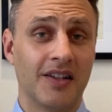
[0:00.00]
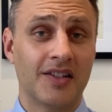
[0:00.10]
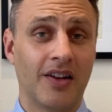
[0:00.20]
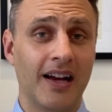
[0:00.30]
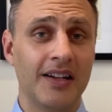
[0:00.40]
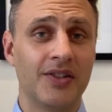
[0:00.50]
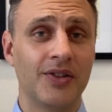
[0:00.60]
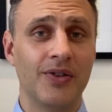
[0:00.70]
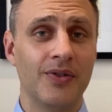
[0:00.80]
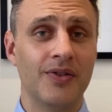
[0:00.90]
decide
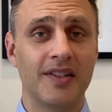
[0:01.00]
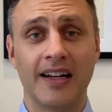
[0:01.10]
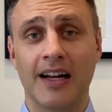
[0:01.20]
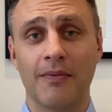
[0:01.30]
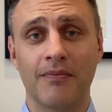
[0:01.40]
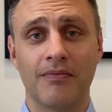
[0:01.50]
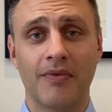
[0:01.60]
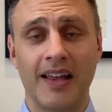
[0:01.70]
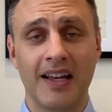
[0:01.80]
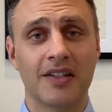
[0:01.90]
to set up
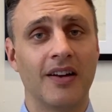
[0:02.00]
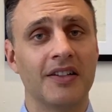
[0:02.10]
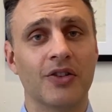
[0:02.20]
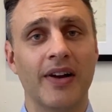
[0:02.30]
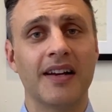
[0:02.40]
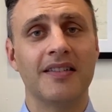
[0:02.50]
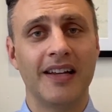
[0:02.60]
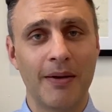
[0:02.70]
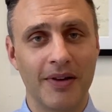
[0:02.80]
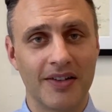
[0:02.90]
things like direct
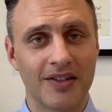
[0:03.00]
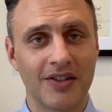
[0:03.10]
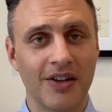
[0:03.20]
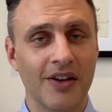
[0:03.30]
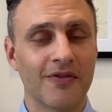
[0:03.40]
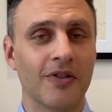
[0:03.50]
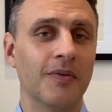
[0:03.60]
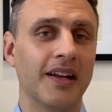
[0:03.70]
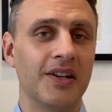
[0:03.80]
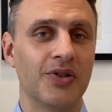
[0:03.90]
debits from
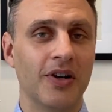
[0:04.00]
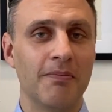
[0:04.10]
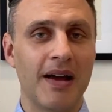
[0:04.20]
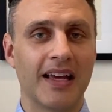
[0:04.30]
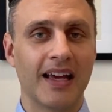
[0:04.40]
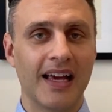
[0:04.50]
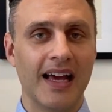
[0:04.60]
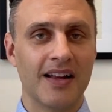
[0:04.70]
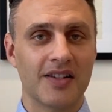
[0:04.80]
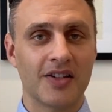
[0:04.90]
their joint bank
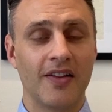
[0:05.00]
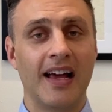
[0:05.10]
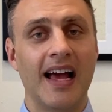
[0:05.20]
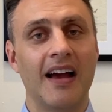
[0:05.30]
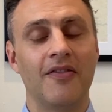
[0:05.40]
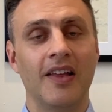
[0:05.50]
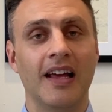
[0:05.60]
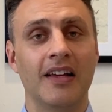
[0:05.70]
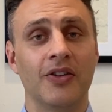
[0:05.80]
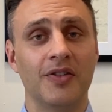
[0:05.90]
account. So they have their
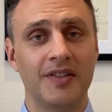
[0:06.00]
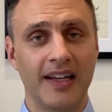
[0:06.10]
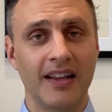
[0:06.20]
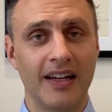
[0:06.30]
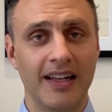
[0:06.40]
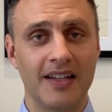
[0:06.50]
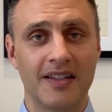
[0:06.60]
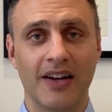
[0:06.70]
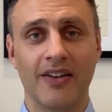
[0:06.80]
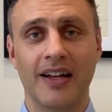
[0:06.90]
utilities,
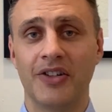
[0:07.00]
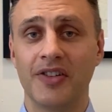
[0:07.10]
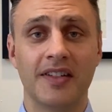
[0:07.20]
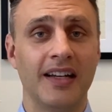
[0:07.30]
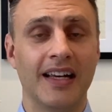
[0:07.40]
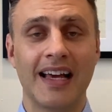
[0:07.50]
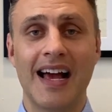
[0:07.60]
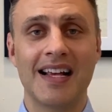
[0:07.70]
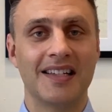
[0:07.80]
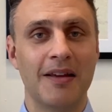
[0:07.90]
their electricity,
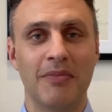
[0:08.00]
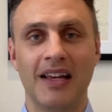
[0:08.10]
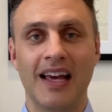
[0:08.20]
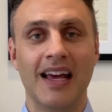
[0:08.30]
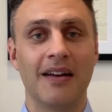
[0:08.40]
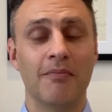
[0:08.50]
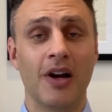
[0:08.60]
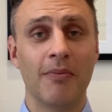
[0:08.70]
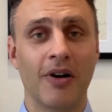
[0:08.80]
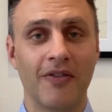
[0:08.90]
gas, NBN,
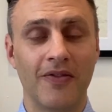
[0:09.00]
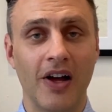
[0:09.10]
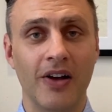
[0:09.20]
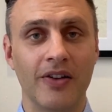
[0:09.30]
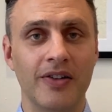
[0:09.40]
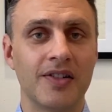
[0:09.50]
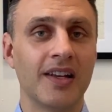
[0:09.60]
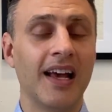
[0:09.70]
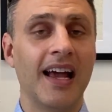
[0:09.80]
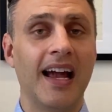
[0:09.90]
mobile phones,
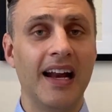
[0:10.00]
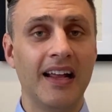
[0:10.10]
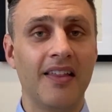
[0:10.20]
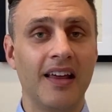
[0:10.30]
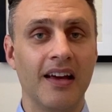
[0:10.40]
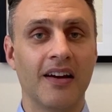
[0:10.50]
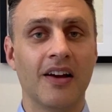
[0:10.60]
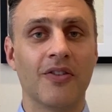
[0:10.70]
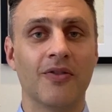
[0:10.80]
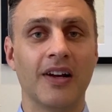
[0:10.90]
anything
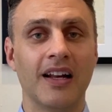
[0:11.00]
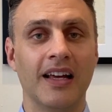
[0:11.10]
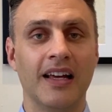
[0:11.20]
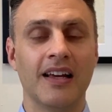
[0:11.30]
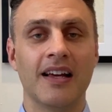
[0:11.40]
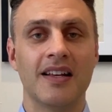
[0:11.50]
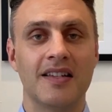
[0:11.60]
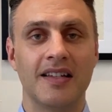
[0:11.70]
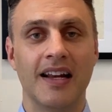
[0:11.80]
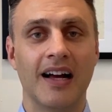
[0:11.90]
really
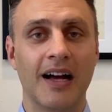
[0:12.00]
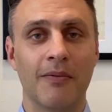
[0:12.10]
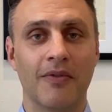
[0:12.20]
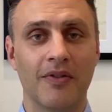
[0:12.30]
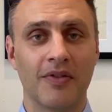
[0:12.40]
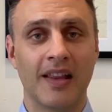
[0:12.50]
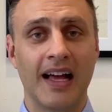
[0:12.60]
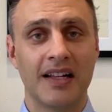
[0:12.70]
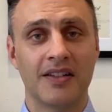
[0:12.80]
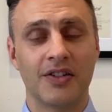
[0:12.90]
set up
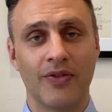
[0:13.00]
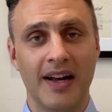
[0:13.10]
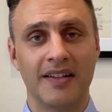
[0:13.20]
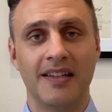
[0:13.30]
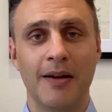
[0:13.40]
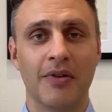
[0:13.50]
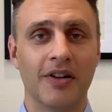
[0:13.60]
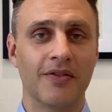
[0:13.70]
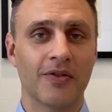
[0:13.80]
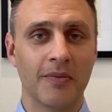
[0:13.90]
that's direct
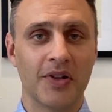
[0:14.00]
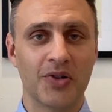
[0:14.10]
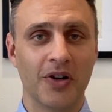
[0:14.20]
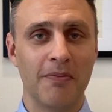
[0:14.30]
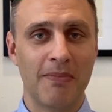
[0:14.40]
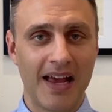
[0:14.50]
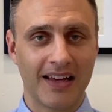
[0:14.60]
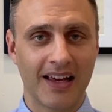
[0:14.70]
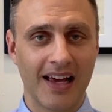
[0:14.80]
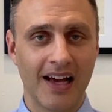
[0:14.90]
debited from the joint bank
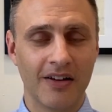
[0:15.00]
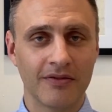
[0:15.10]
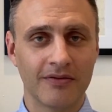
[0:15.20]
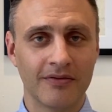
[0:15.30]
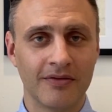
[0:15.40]
account.